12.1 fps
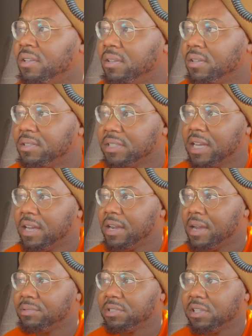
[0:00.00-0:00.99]
because
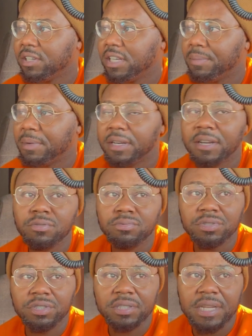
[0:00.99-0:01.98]
I was looking at my
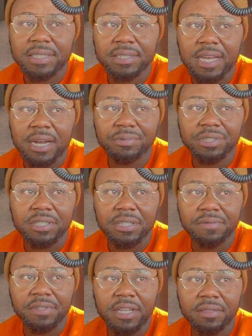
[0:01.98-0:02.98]
notes. They stopped
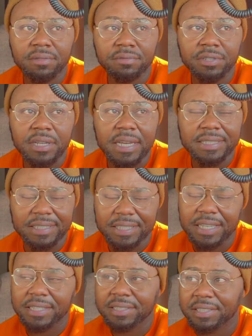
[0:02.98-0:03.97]
receiving at
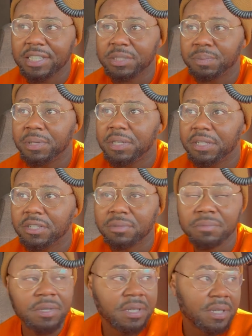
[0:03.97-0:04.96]
6
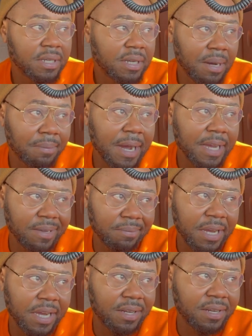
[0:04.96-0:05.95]
p.m. I might can
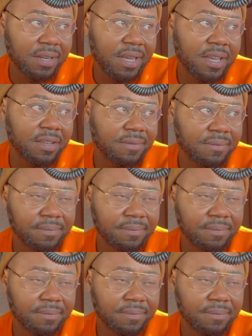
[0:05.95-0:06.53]
make it today.